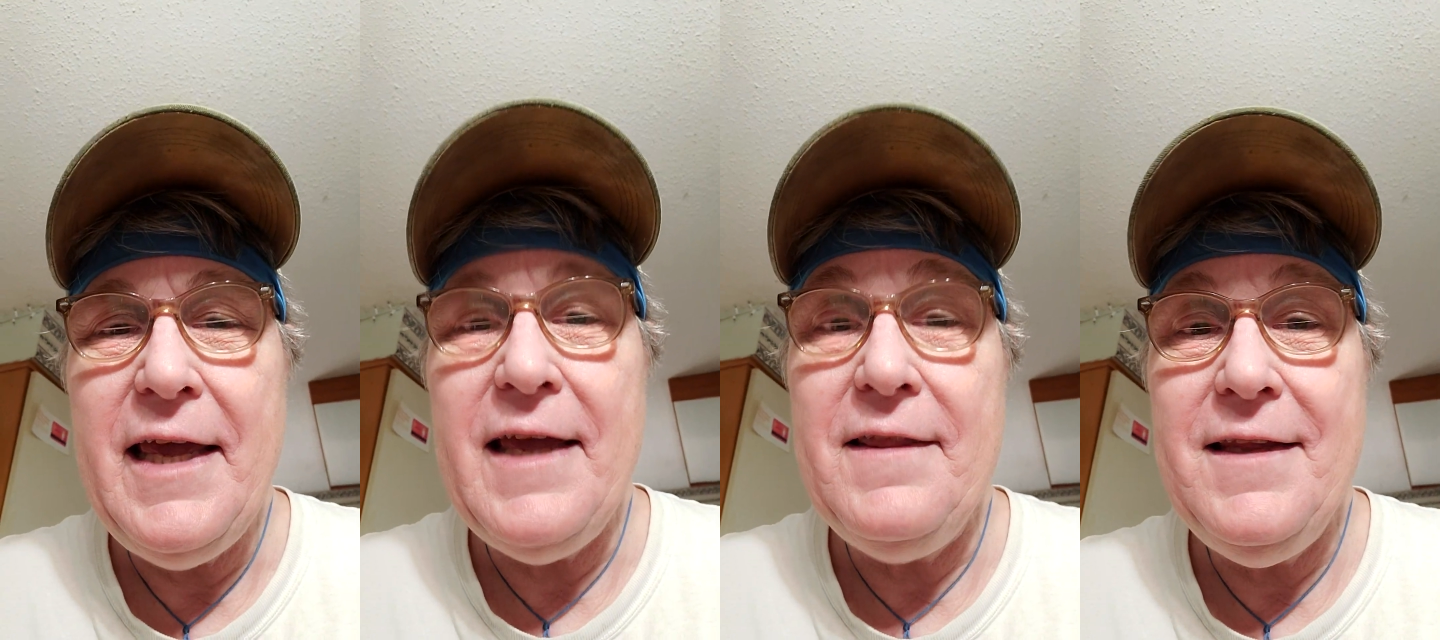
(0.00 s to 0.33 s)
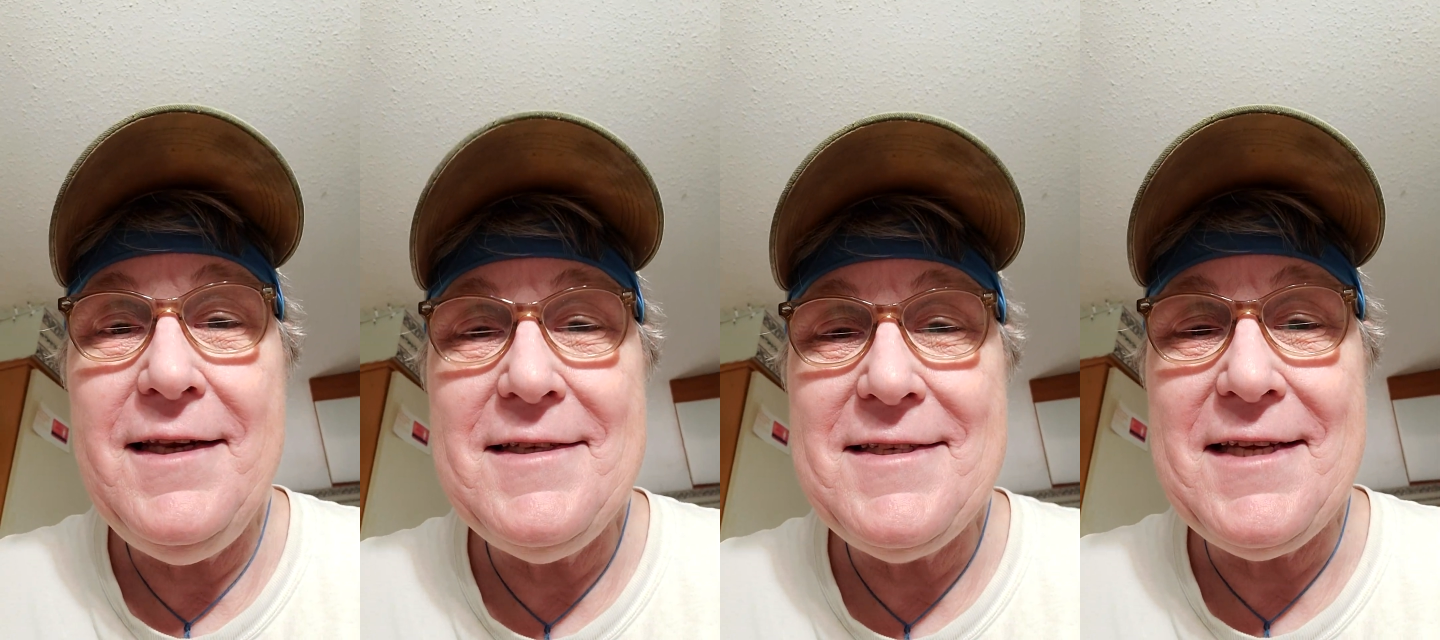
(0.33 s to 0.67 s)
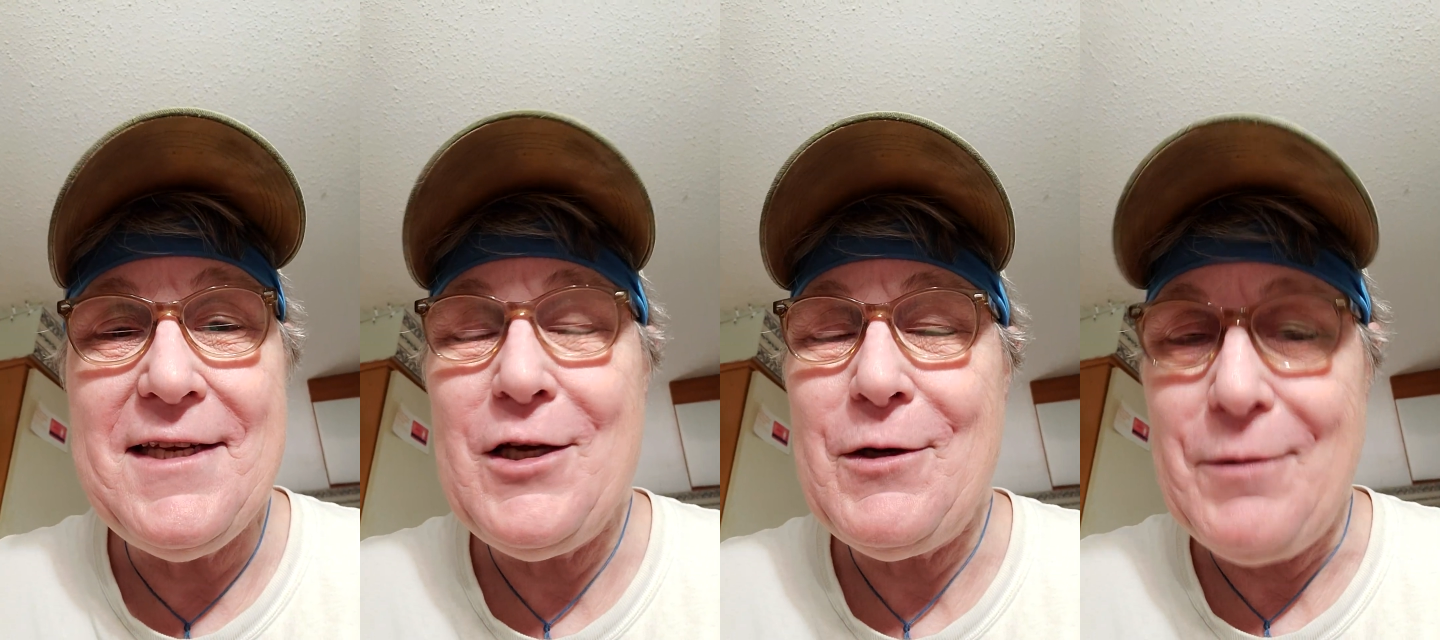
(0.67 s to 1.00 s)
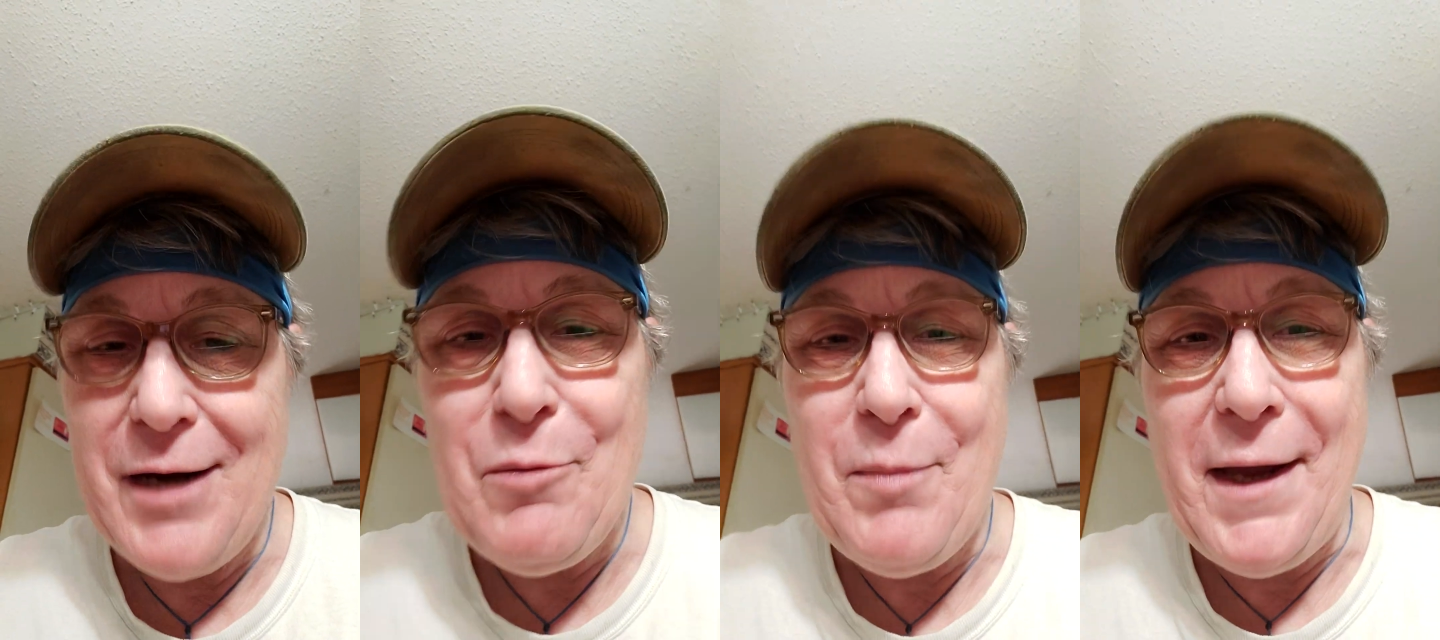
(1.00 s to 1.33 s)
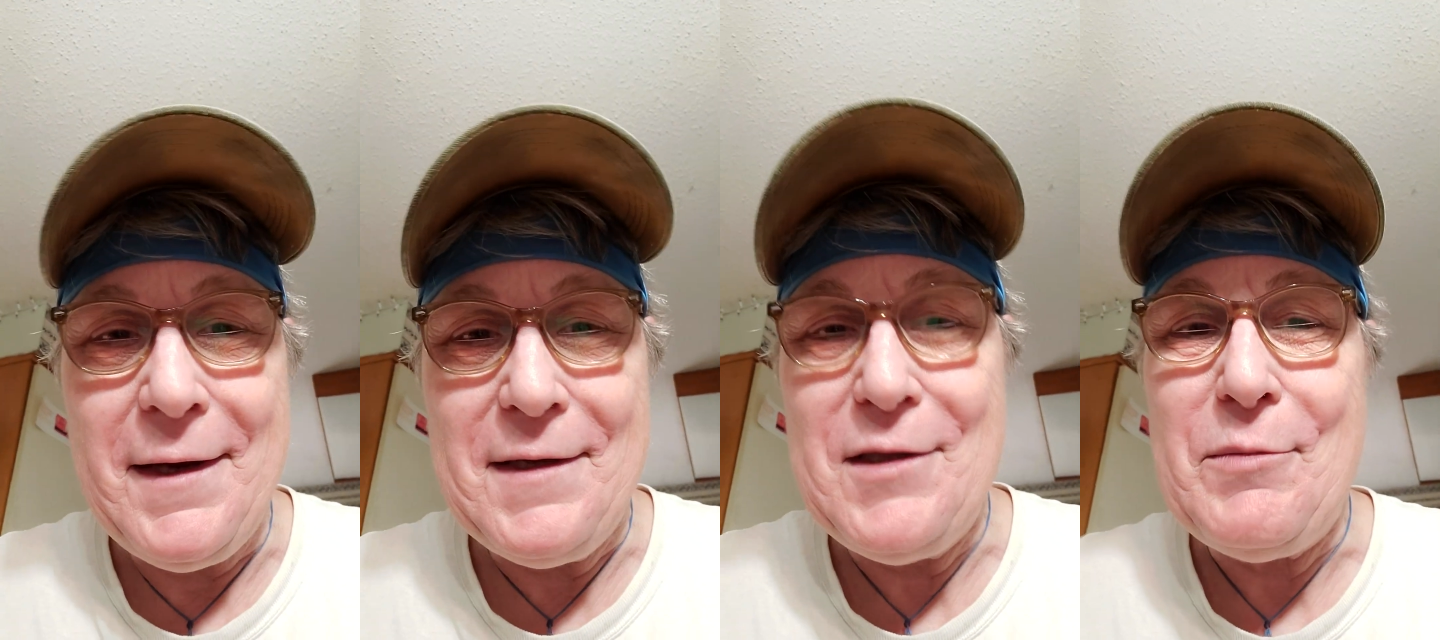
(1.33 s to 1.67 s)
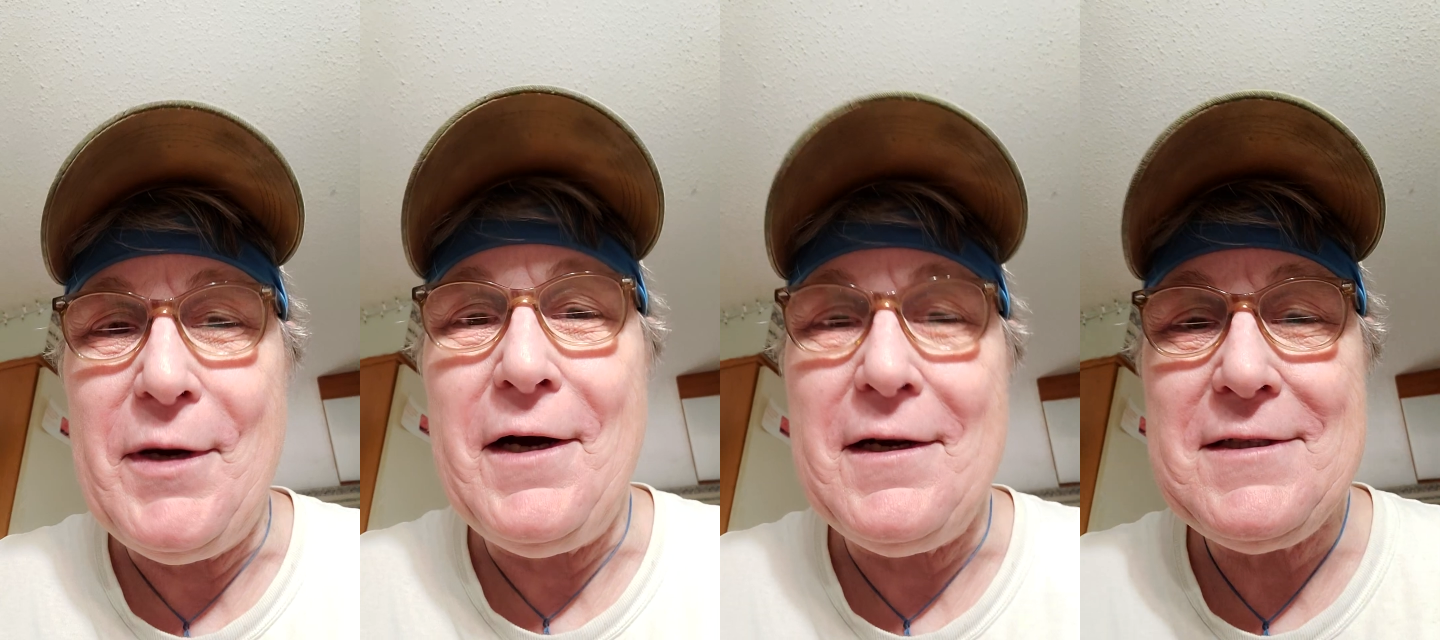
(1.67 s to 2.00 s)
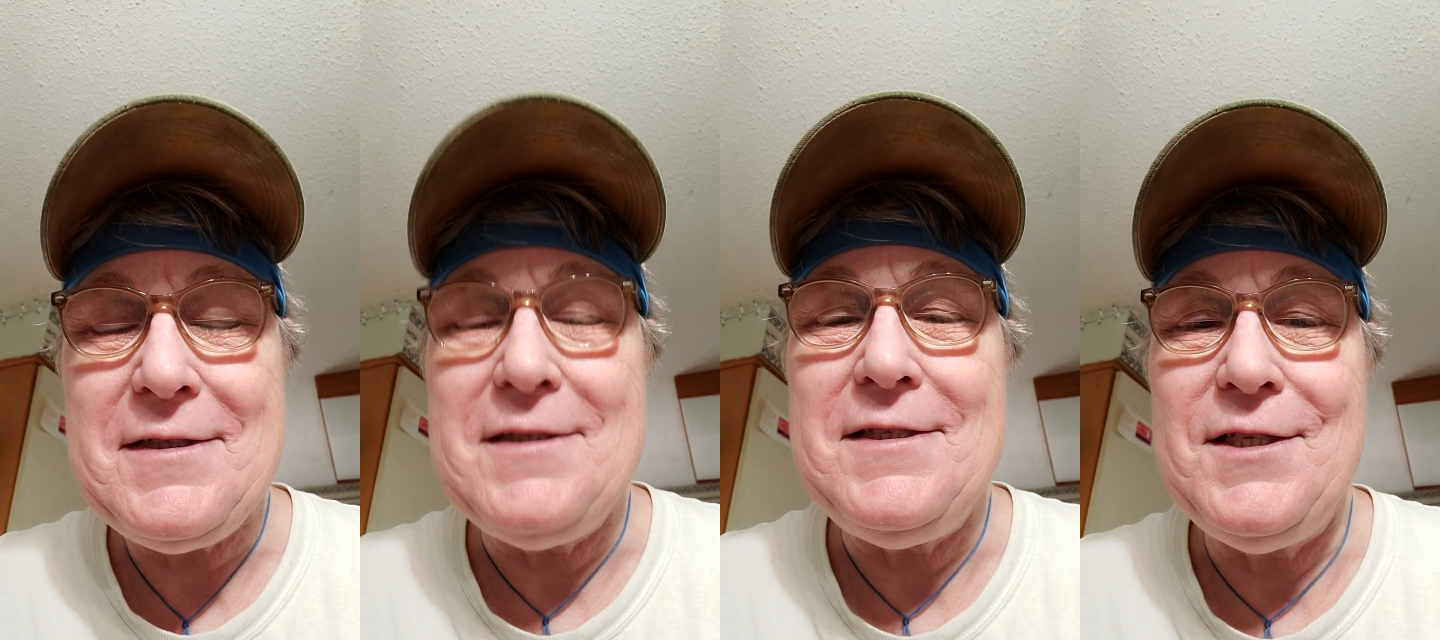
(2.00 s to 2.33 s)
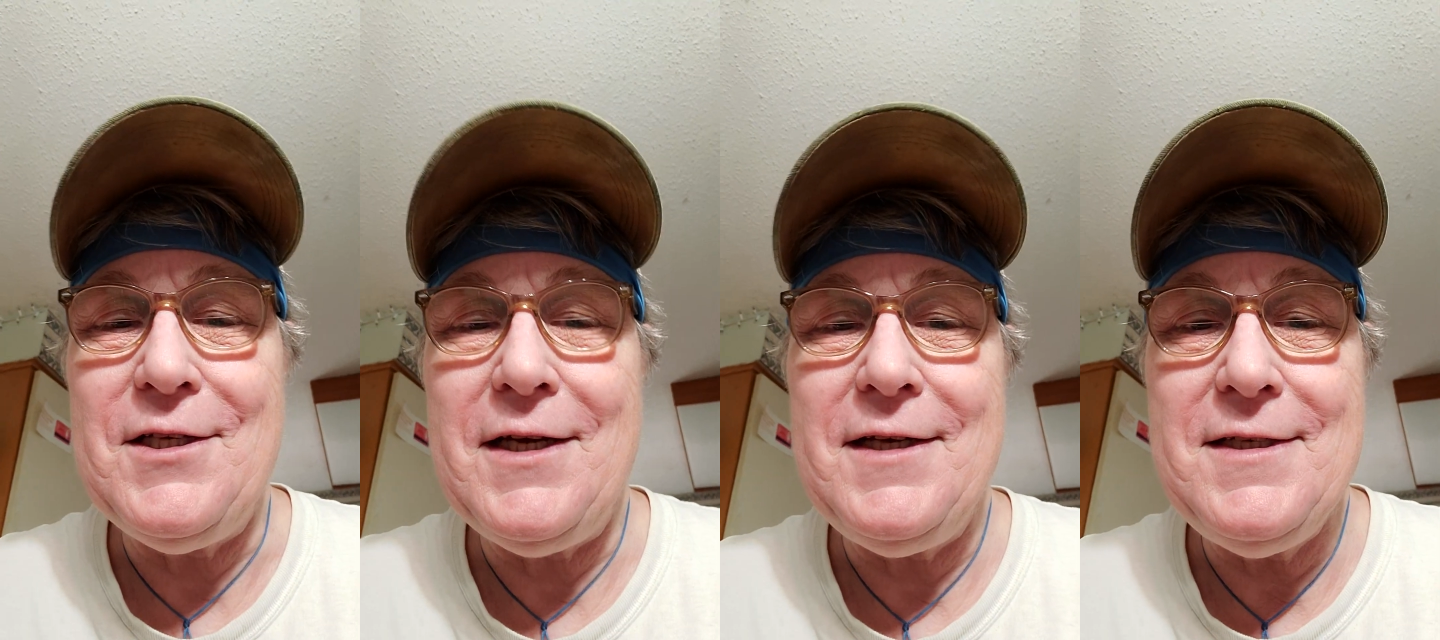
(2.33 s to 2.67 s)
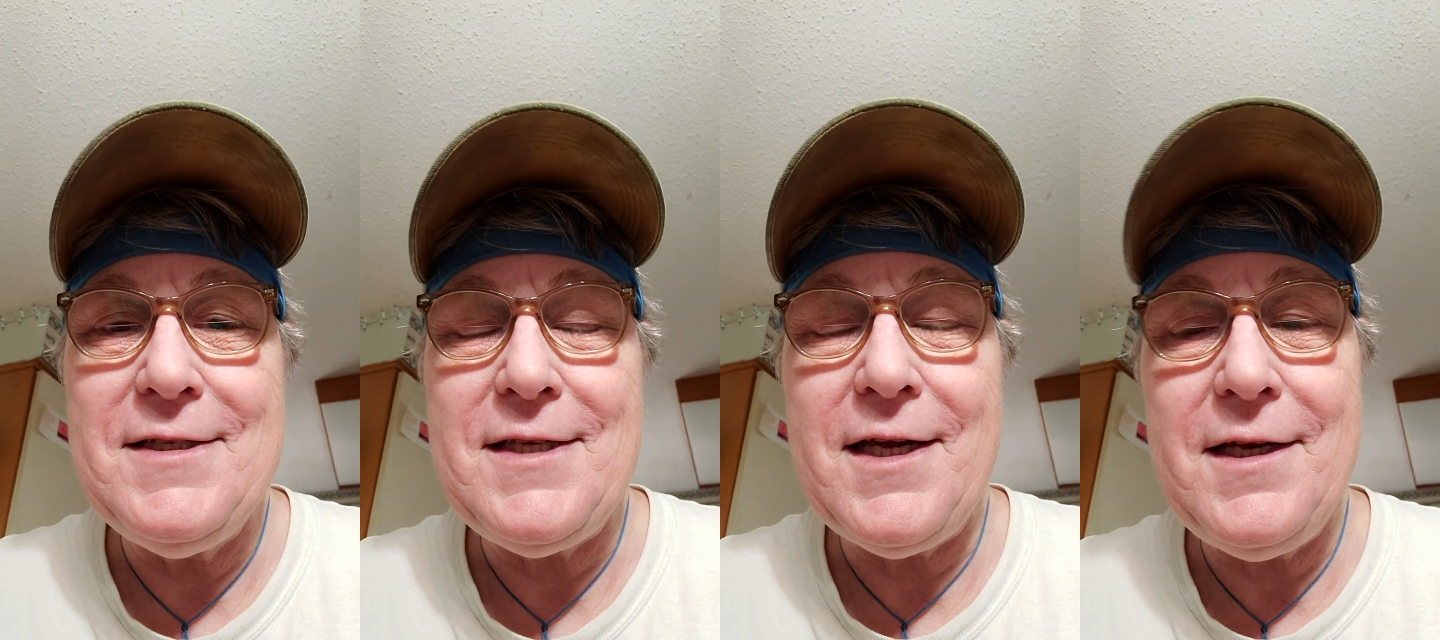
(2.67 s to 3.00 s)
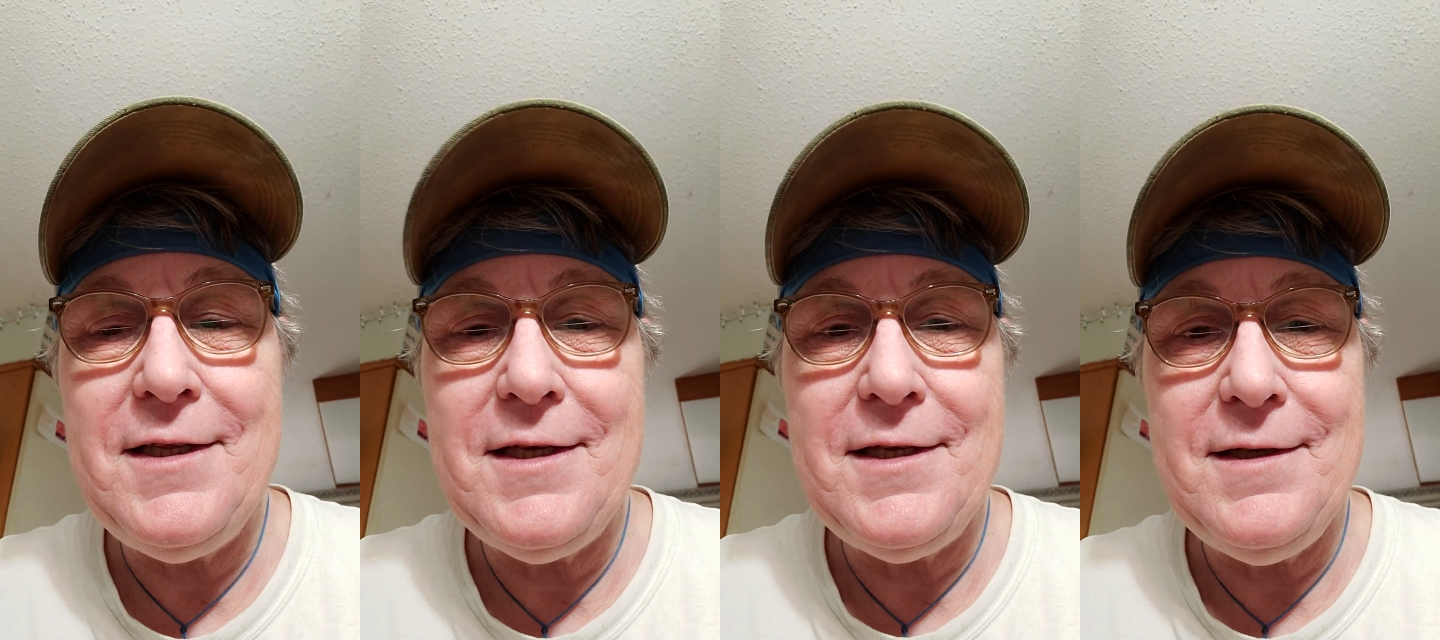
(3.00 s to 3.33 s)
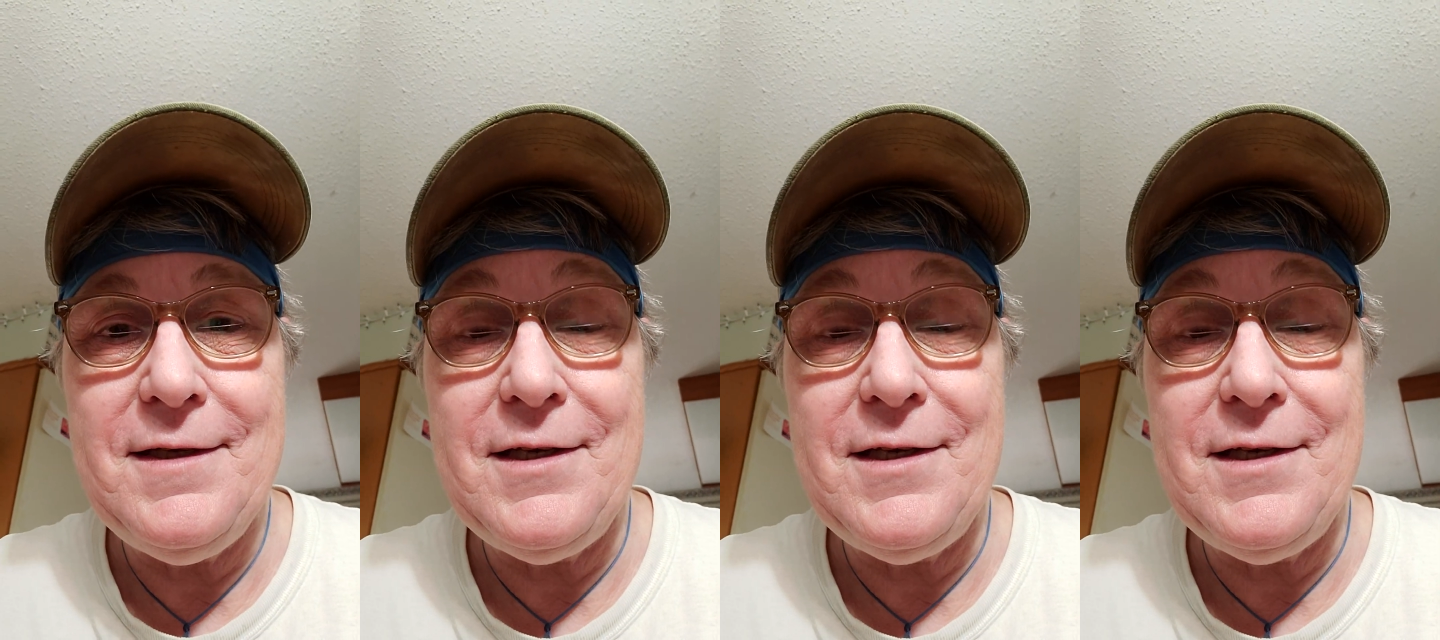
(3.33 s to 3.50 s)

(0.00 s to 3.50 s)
and then it's going to go right back in the box until I decide that,